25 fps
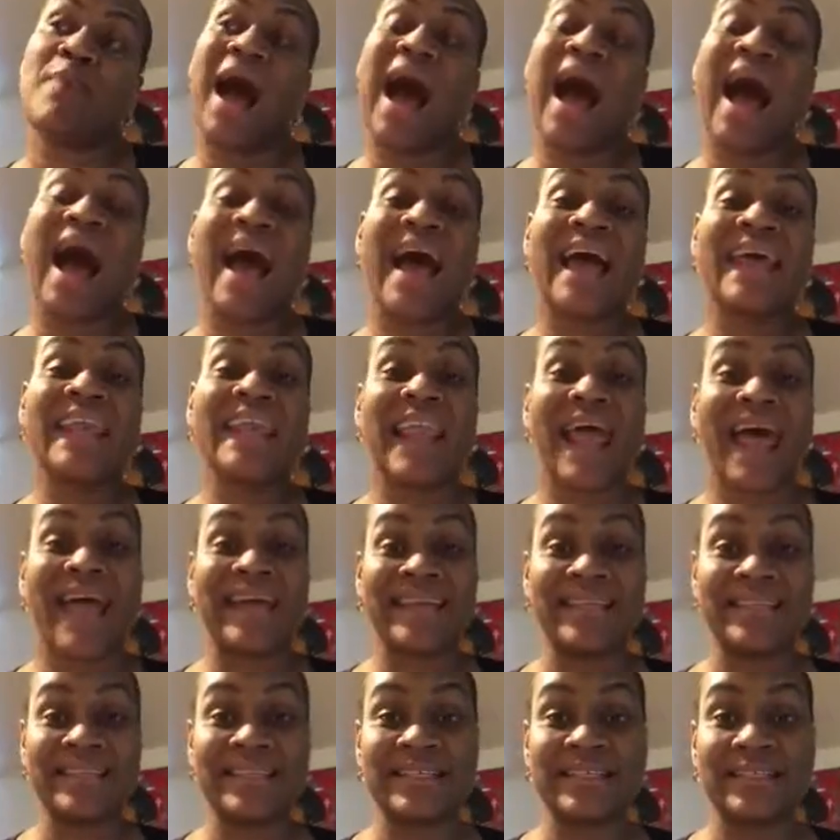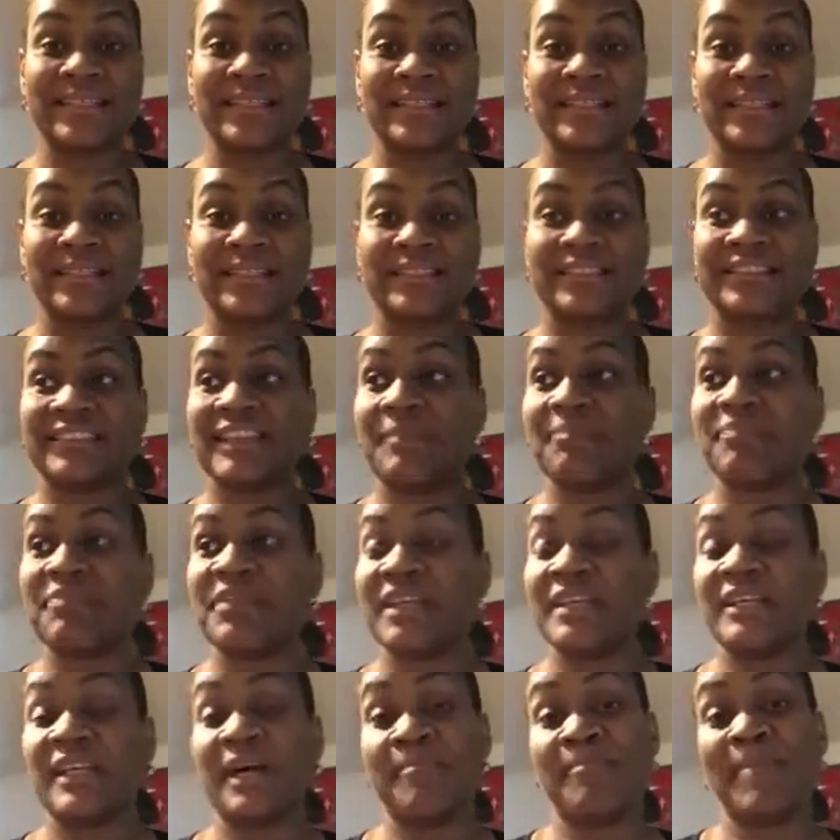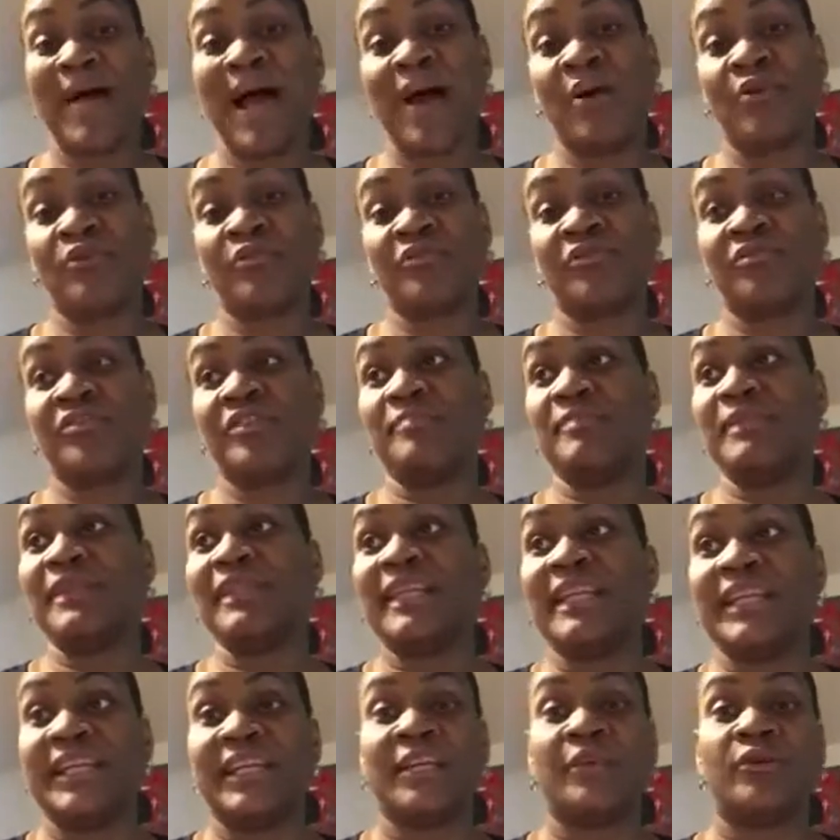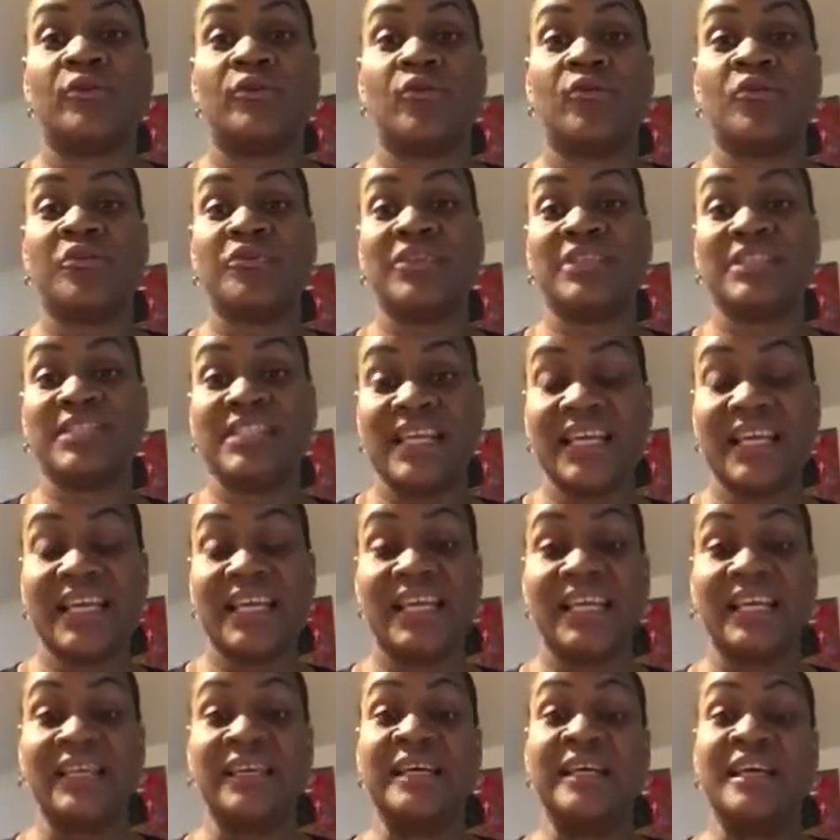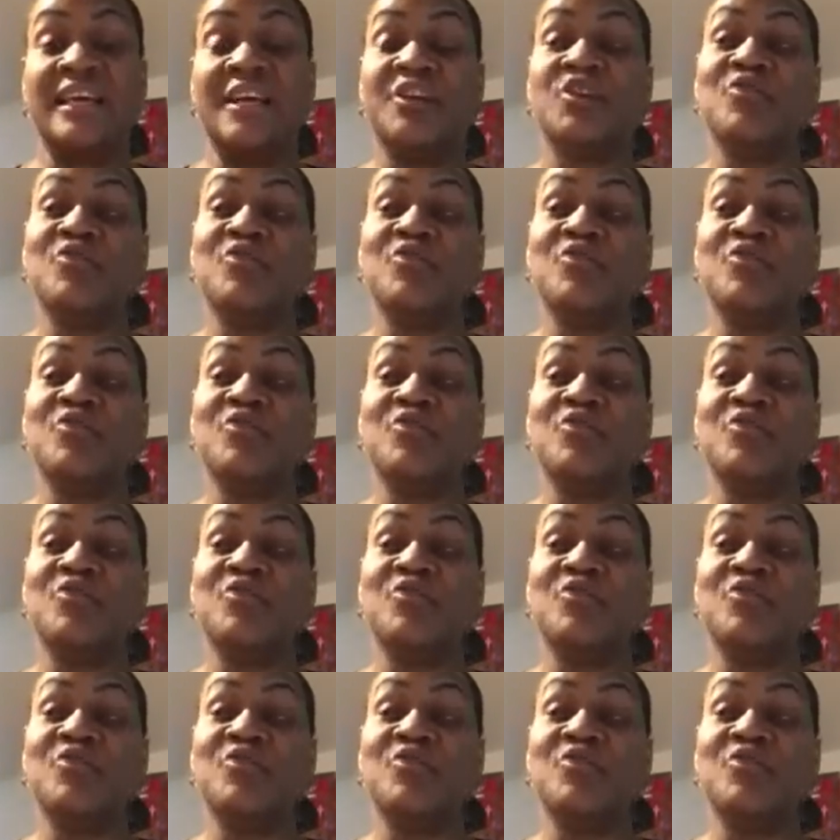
highlight something about the millennial or the teen.